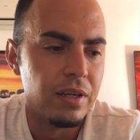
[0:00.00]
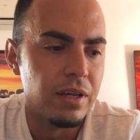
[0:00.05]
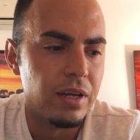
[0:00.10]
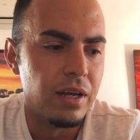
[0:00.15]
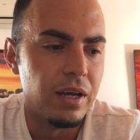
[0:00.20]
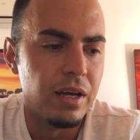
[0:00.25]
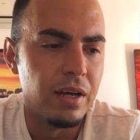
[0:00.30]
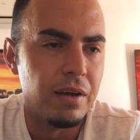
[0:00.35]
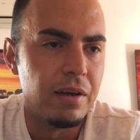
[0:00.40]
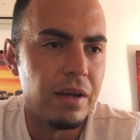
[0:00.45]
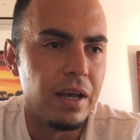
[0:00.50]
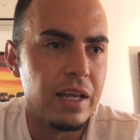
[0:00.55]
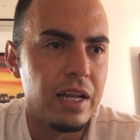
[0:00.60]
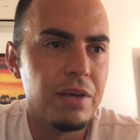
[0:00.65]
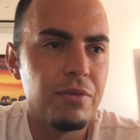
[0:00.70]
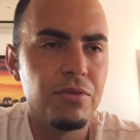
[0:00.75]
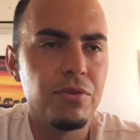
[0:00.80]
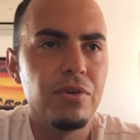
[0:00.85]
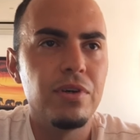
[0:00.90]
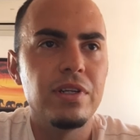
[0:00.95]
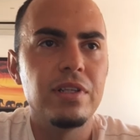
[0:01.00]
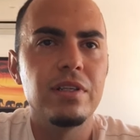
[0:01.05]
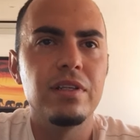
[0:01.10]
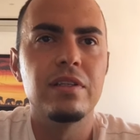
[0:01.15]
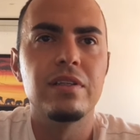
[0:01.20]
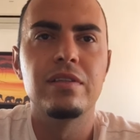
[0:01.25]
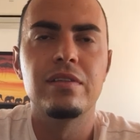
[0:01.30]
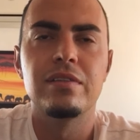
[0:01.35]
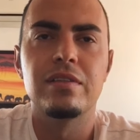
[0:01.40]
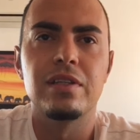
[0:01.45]
uh, and everyone
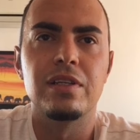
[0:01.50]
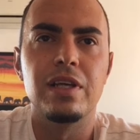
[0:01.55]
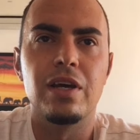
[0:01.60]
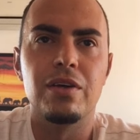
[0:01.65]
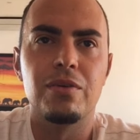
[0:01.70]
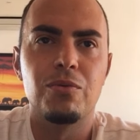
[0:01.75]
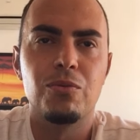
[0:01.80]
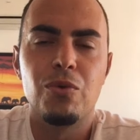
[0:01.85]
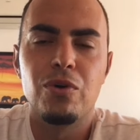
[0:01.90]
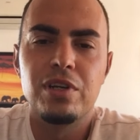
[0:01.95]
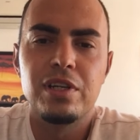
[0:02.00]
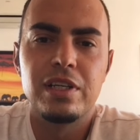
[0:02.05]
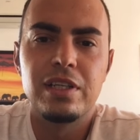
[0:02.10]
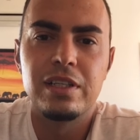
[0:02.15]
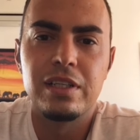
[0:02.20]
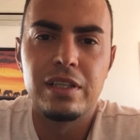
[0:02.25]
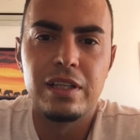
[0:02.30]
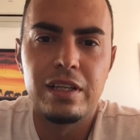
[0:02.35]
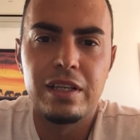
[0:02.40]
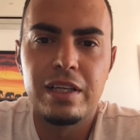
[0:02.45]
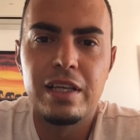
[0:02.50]
wanting